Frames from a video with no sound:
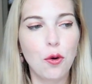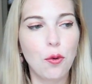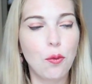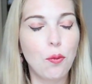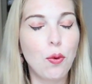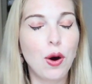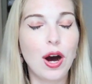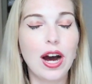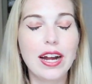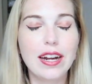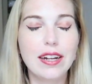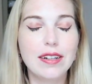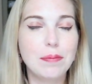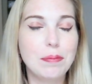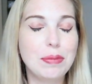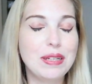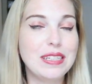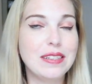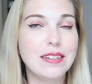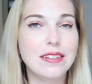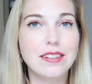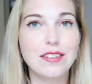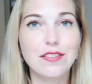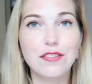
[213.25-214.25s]
what
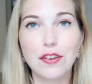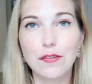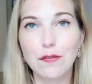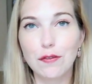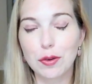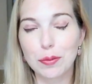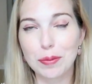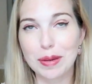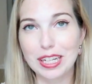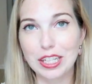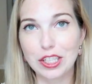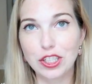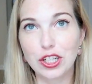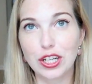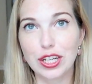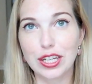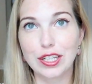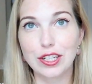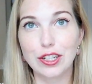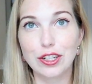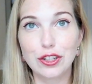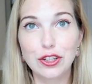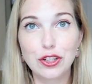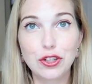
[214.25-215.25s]
pieces of
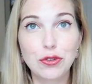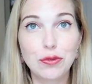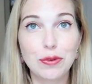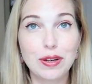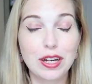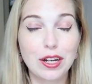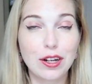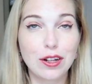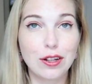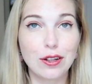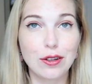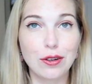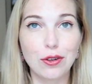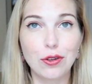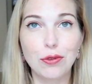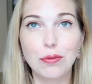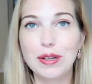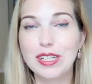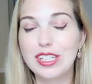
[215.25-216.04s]
information to include,